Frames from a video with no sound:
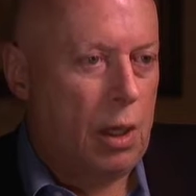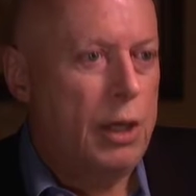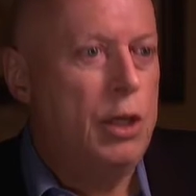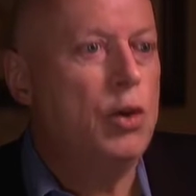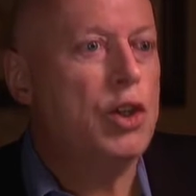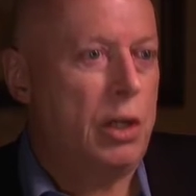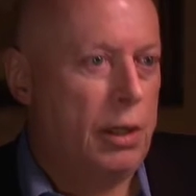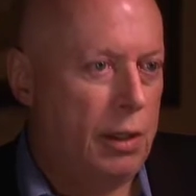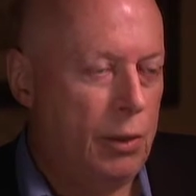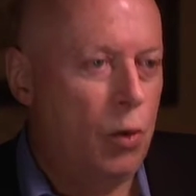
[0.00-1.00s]

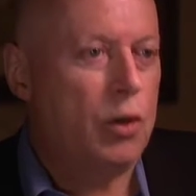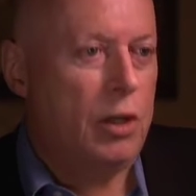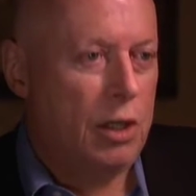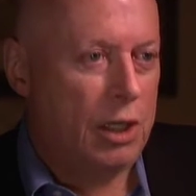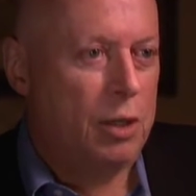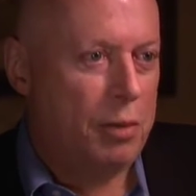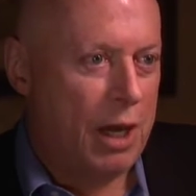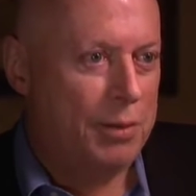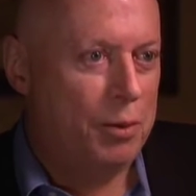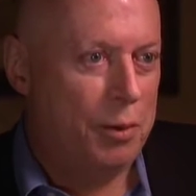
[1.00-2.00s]
unusually, inordinately
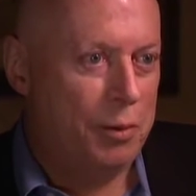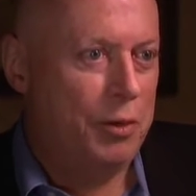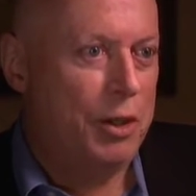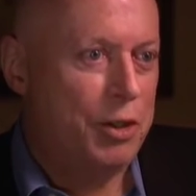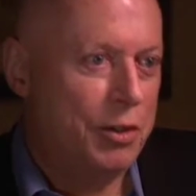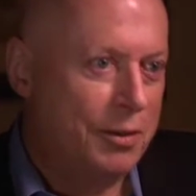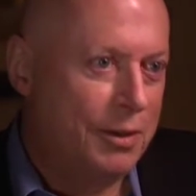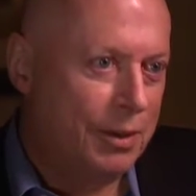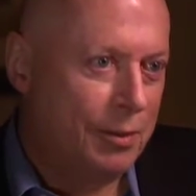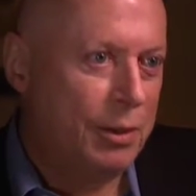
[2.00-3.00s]
compatible with religion.
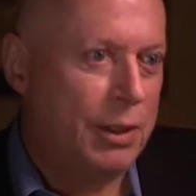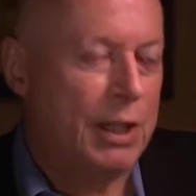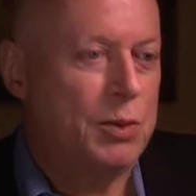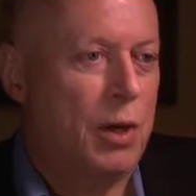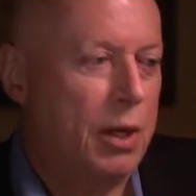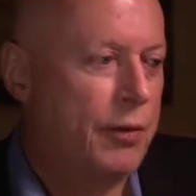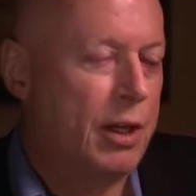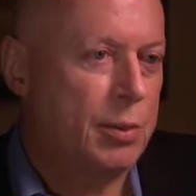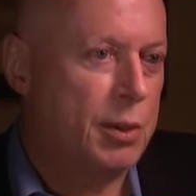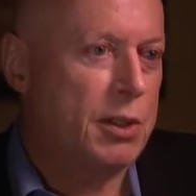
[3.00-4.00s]
I mean, that's why there've
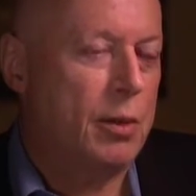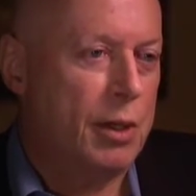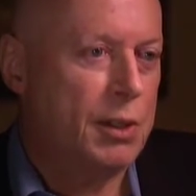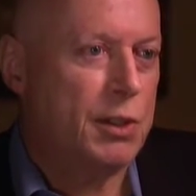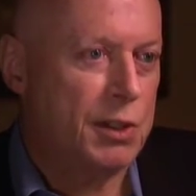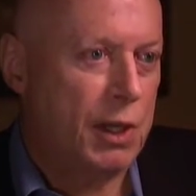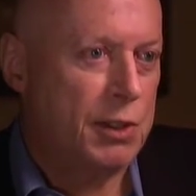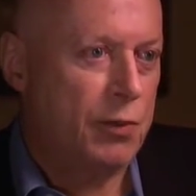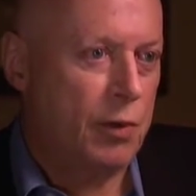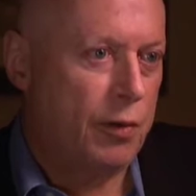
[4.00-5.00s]
had to be so many
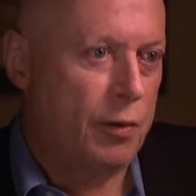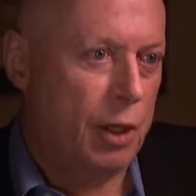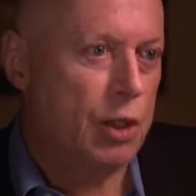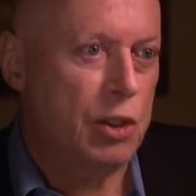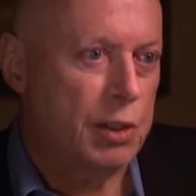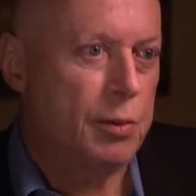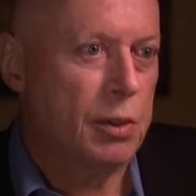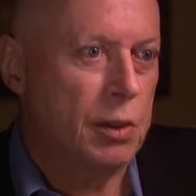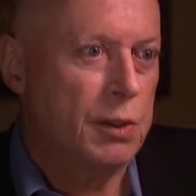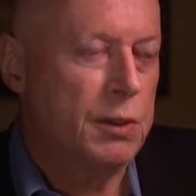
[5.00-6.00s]
successive reformations,
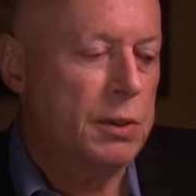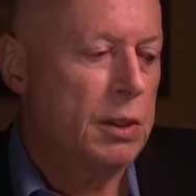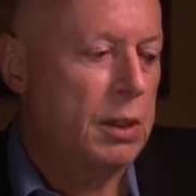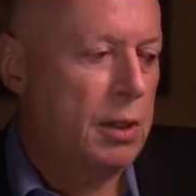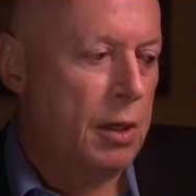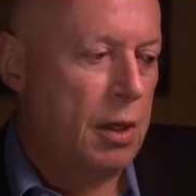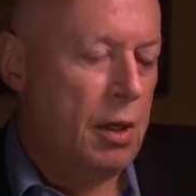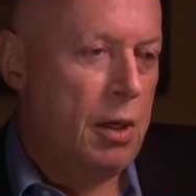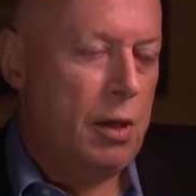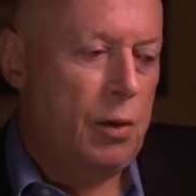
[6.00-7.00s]
because
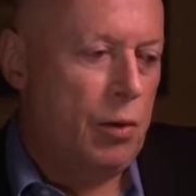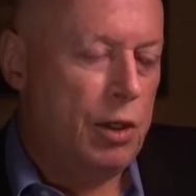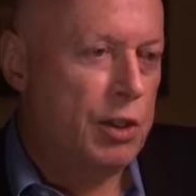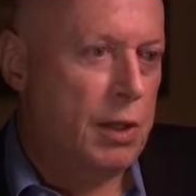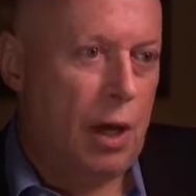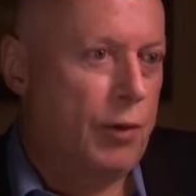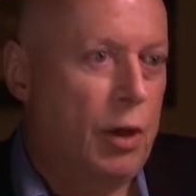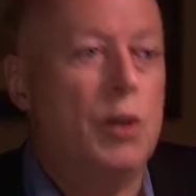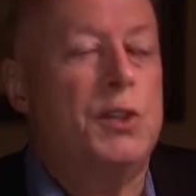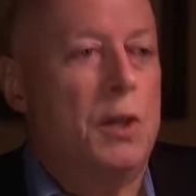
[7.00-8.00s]
the religious life
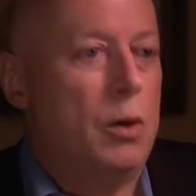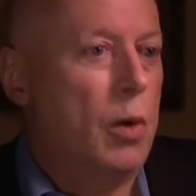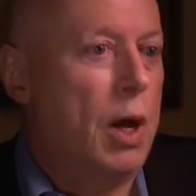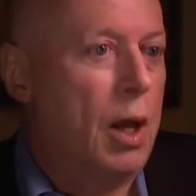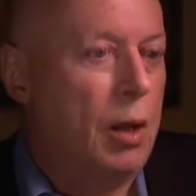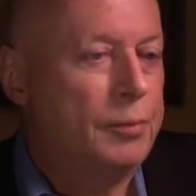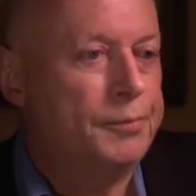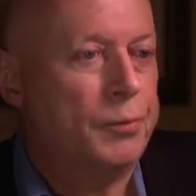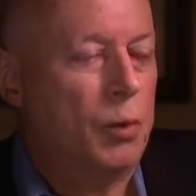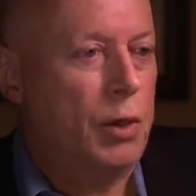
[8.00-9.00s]
goes so well
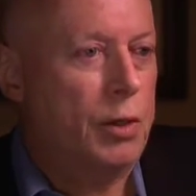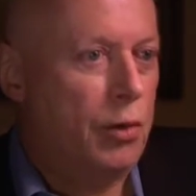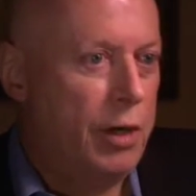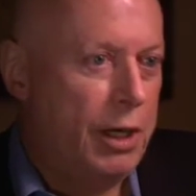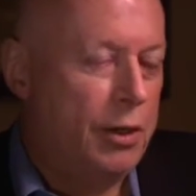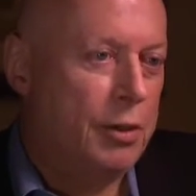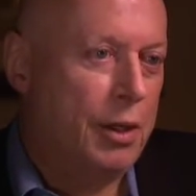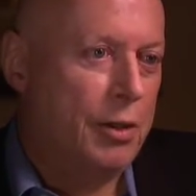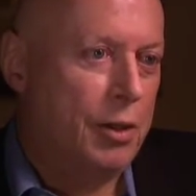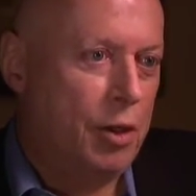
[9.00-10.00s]
with greed
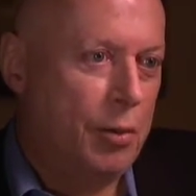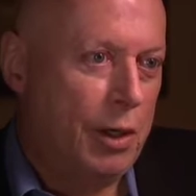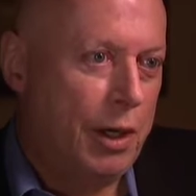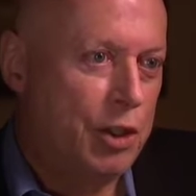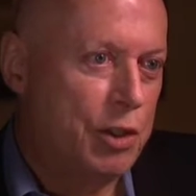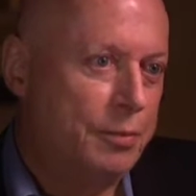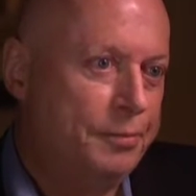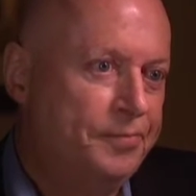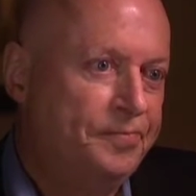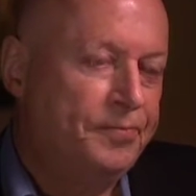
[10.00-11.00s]
and accumulation
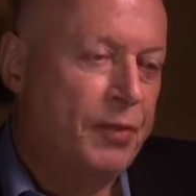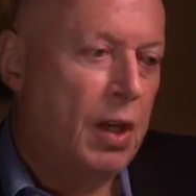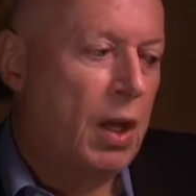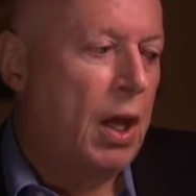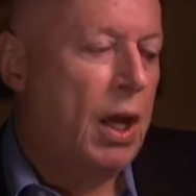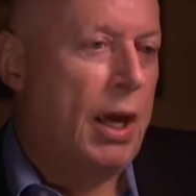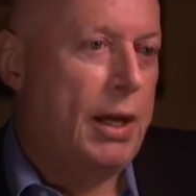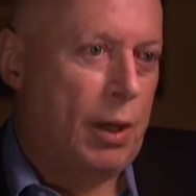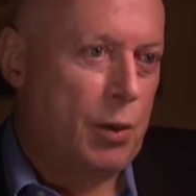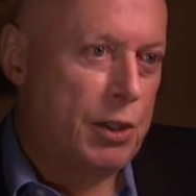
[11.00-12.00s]

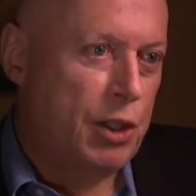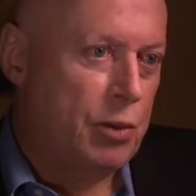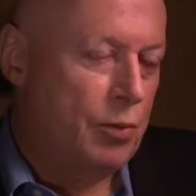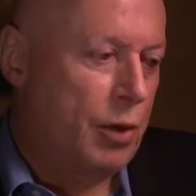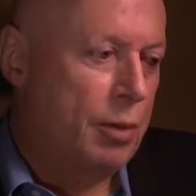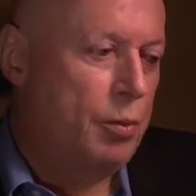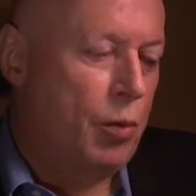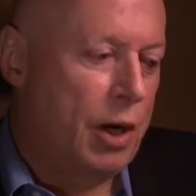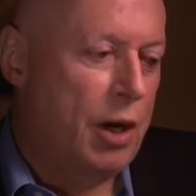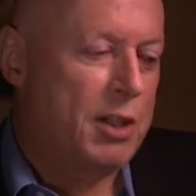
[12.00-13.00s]
and acquisition.
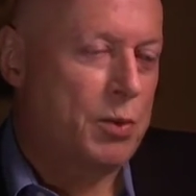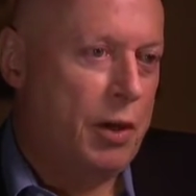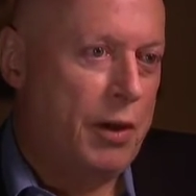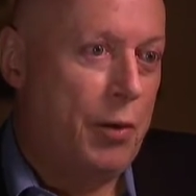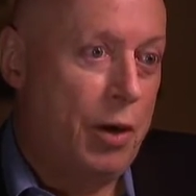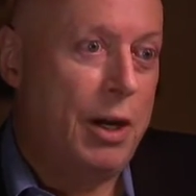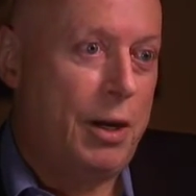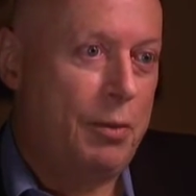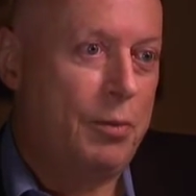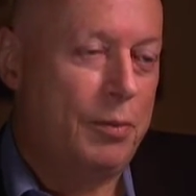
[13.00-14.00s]
When asked where they
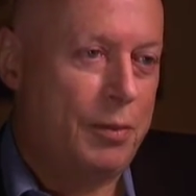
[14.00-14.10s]
really